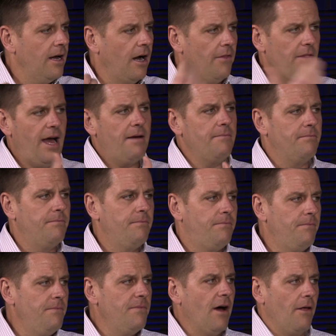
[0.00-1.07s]
On
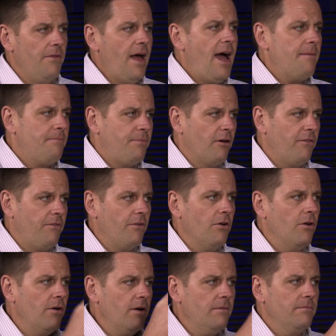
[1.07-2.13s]
that
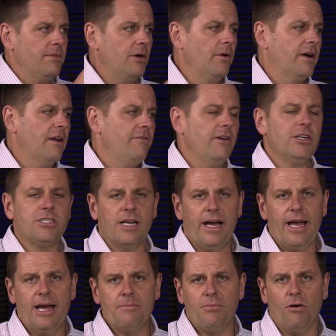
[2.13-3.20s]
preferred Buick Envision I
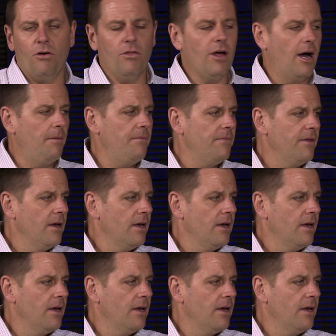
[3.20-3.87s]
had pulled up,